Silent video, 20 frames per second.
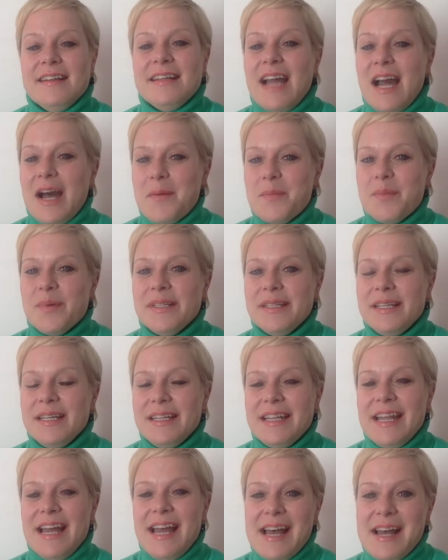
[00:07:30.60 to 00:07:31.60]

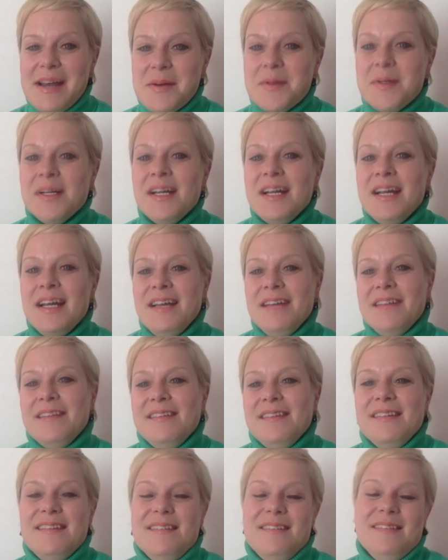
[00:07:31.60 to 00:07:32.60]
company now.
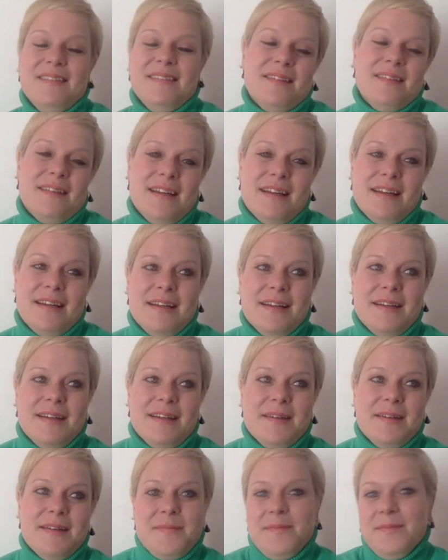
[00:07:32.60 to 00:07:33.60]

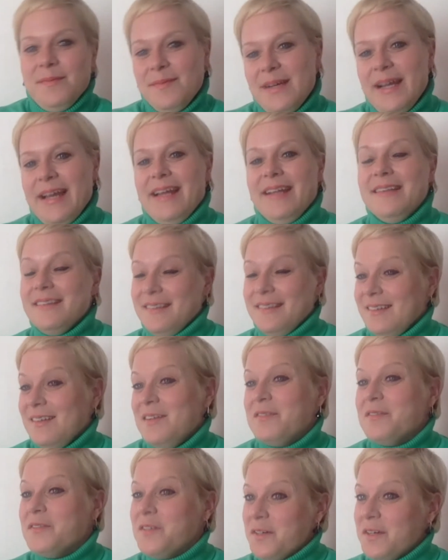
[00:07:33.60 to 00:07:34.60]
And
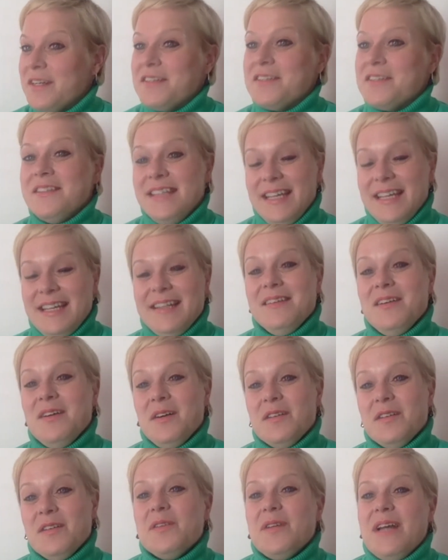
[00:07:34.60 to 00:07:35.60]
of course, they
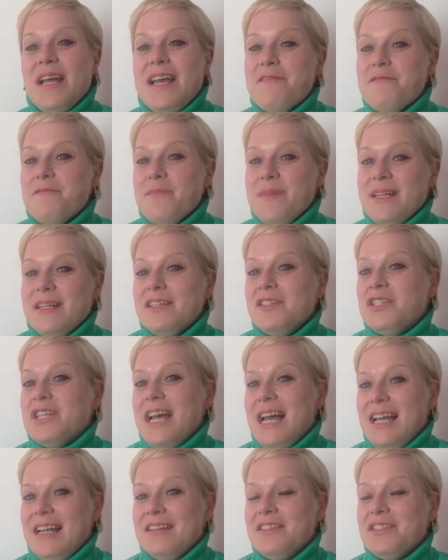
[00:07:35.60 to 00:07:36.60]
also have many
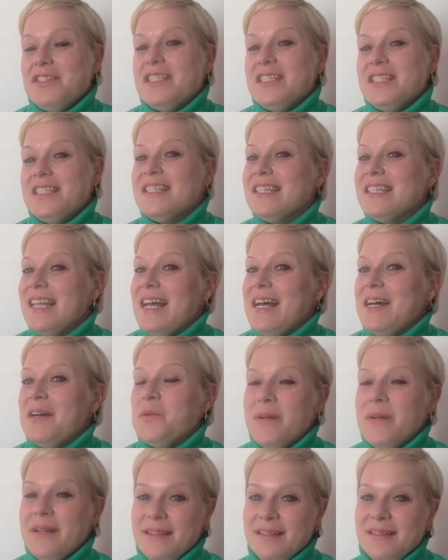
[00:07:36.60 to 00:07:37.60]
challenges
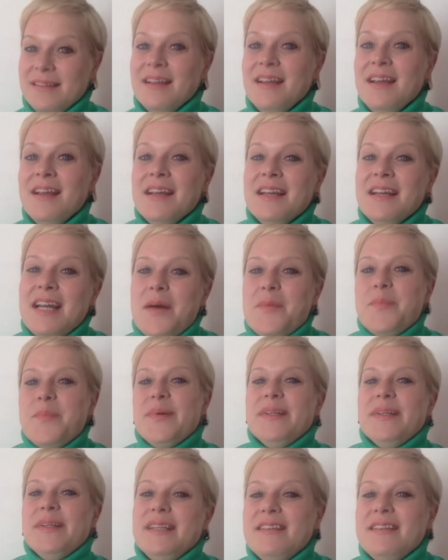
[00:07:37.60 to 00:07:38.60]
now when
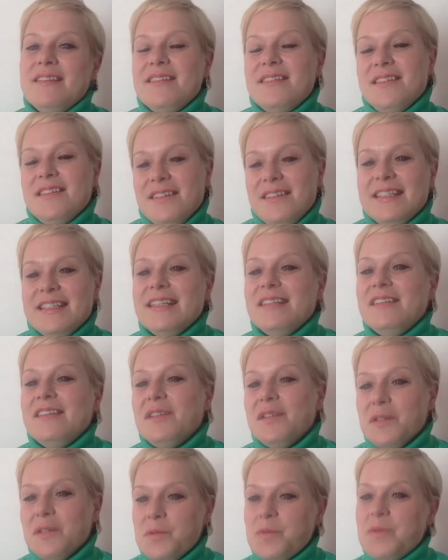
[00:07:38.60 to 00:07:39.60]
companies started
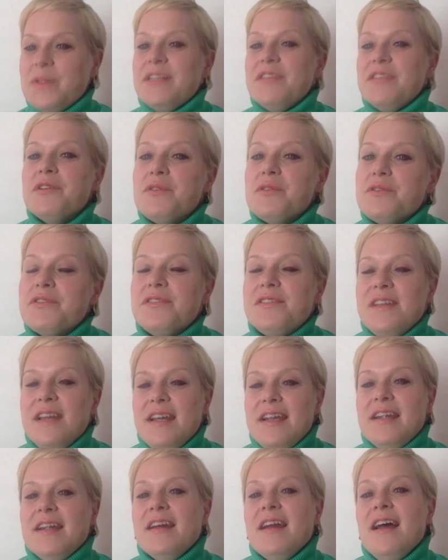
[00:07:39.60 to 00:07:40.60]
to reduce
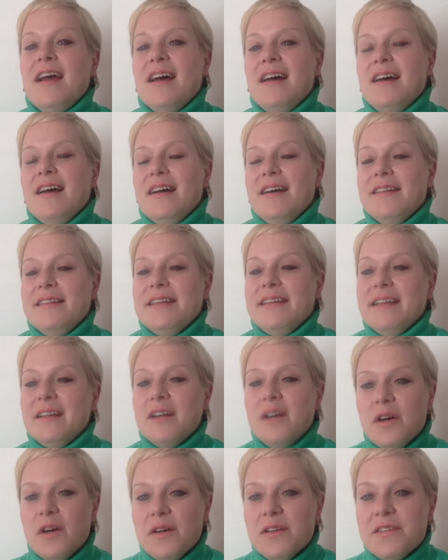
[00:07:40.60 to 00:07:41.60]
their
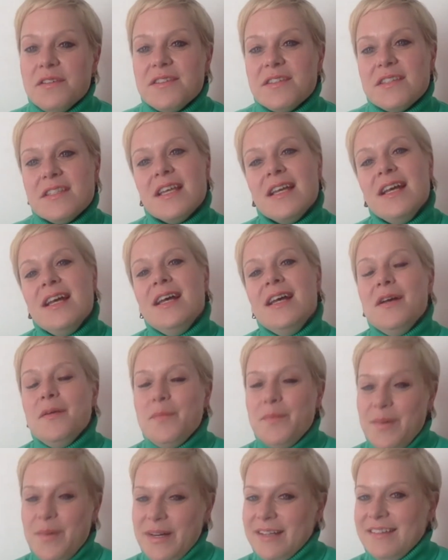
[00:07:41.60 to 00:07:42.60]
costs.
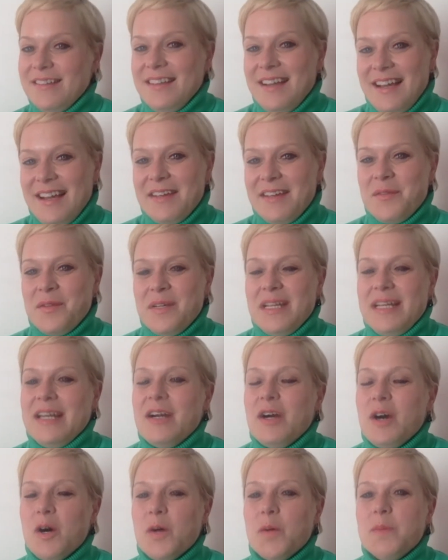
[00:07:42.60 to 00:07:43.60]
But I really
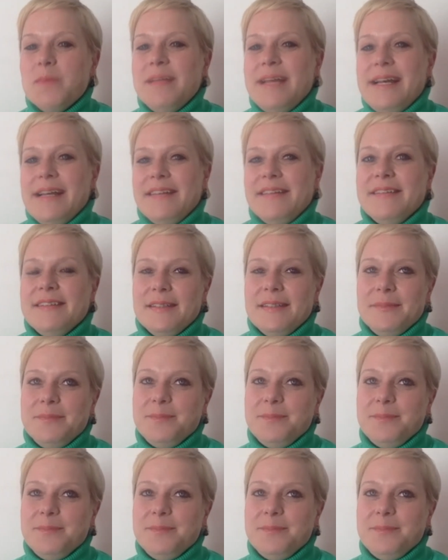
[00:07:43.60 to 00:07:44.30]
hope that